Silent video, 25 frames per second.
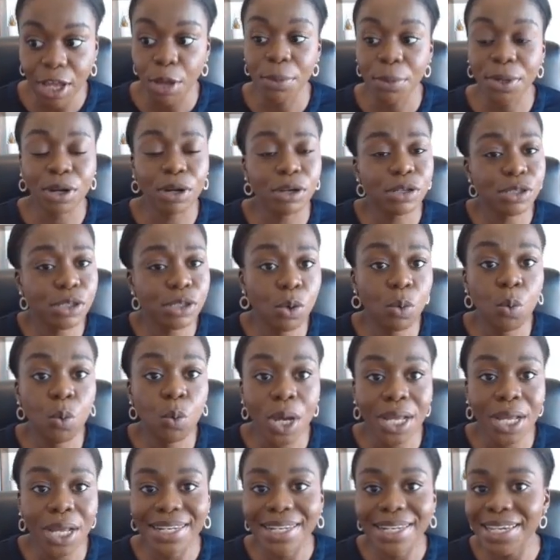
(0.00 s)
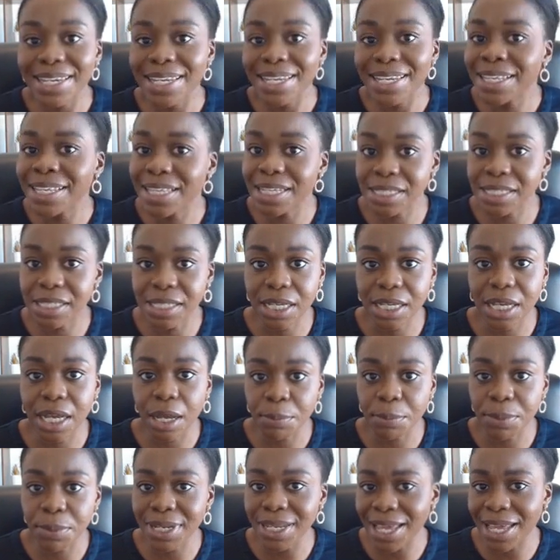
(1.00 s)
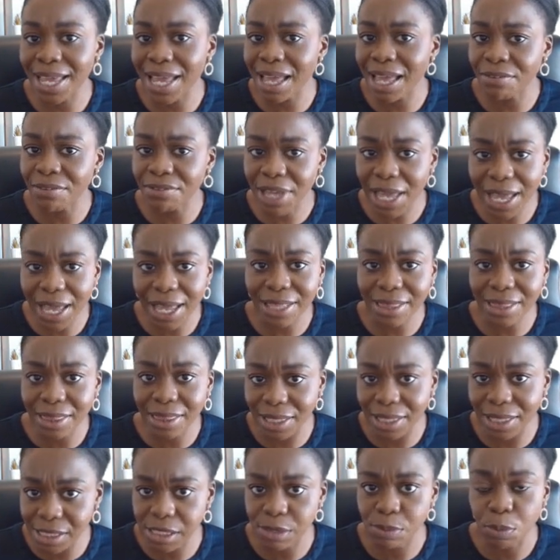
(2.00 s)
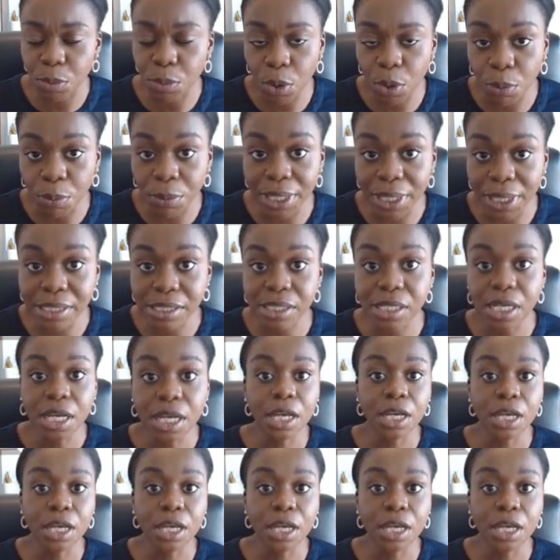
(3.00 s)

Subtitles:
but also what need does the company have at this moment.